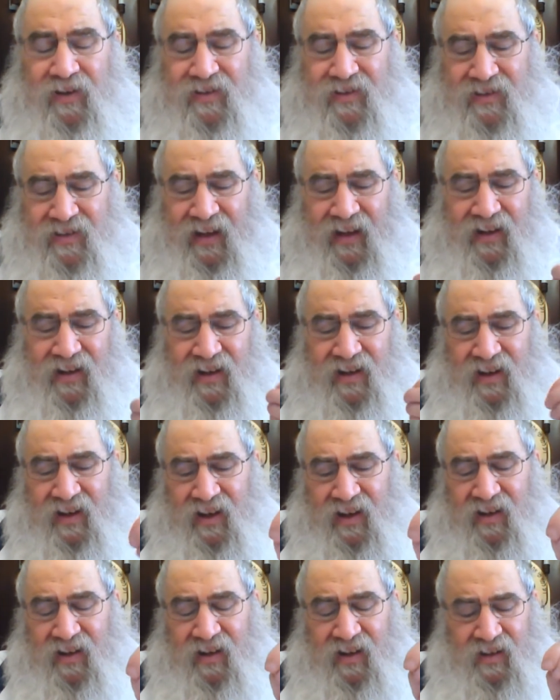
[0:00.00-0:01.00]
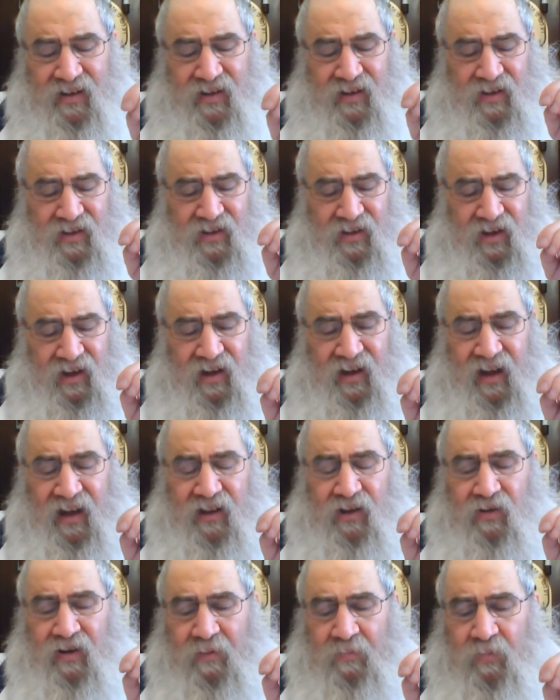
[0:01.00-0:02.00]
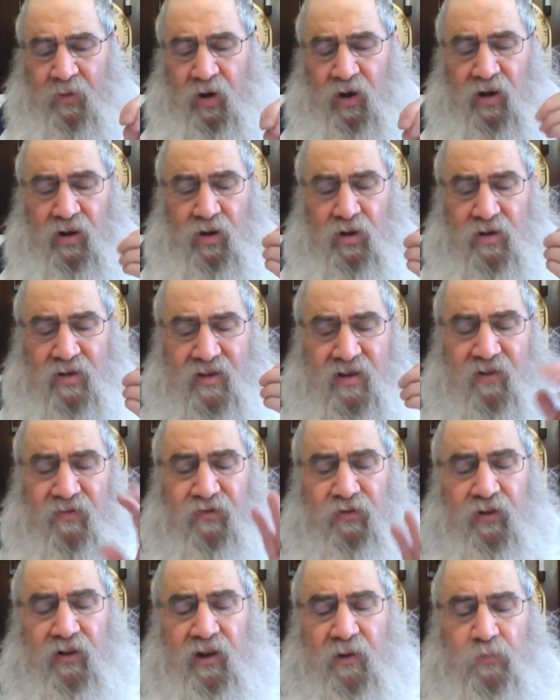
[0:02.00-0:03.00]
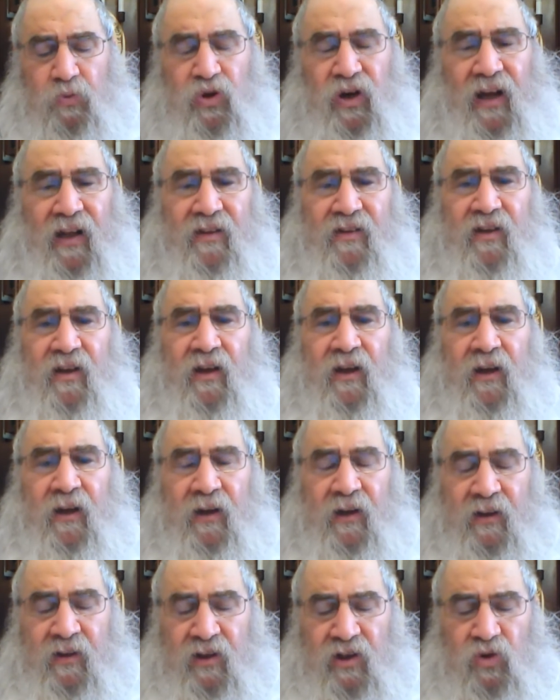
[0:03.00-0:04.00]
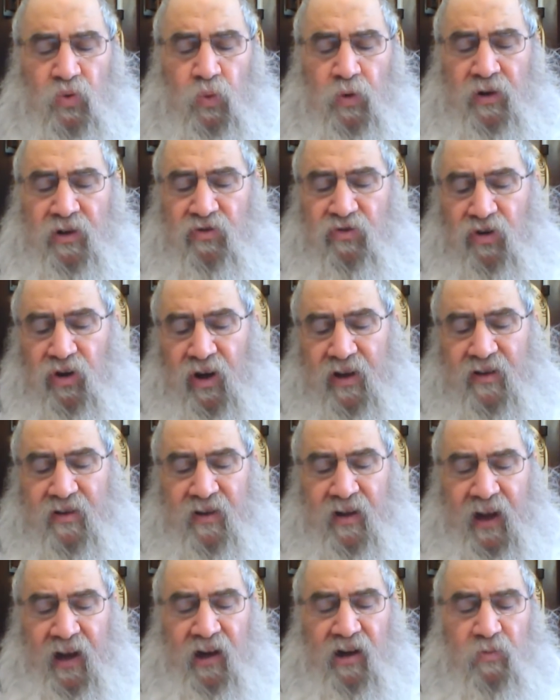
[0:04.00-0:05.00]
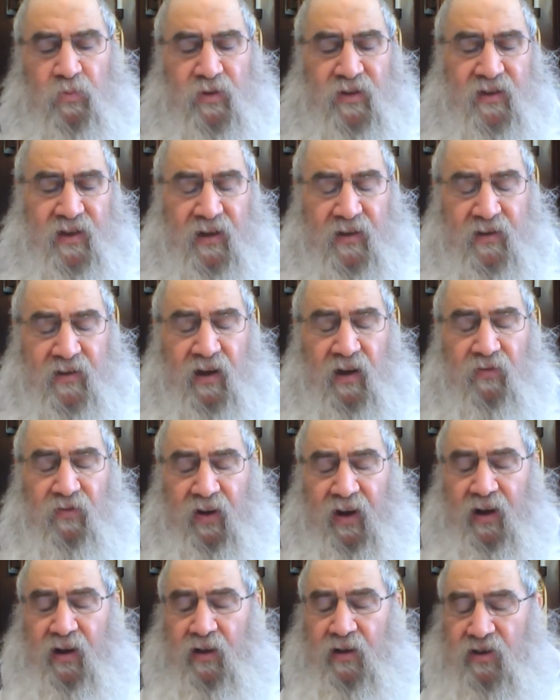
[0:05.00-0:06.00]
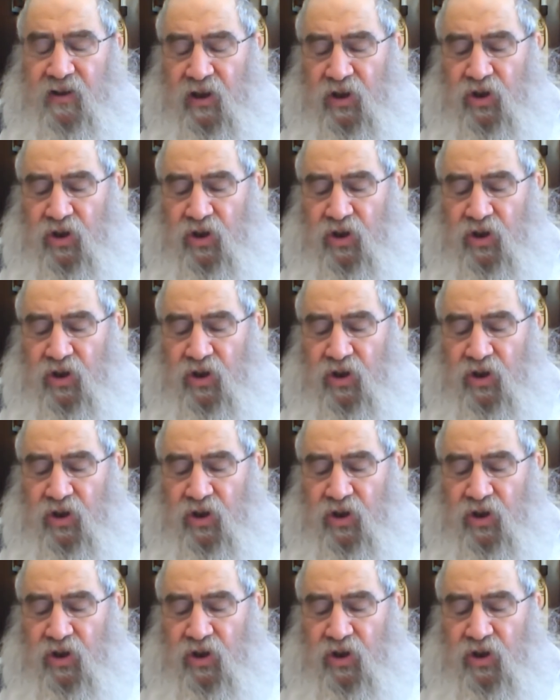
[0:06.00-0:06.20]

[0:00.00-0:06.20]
It's not, again, the Rambam Oracle is differently pshat in these words, v'nesen eina b'tzadzeh v'echeles